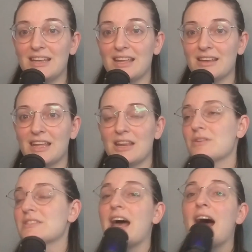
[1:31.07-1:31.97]
And
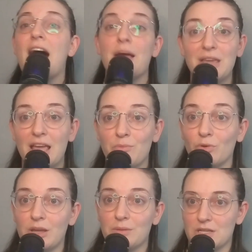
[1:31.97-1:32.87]
anyways, I became
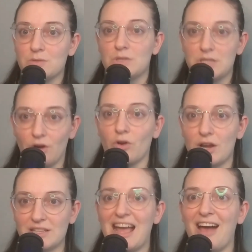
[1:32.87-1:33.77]
really obsessed with Darren
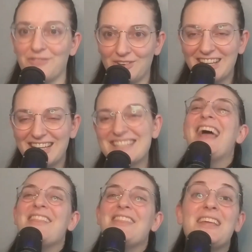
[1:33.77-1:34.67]
Criss after this,
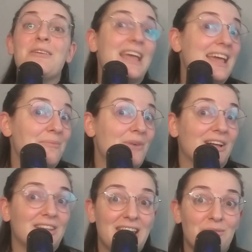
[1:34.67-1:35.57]
and then he came on
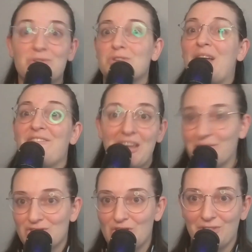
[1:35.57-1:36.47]
Glee, which was my
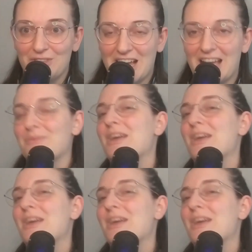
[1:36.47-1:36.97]
favorite show of the time.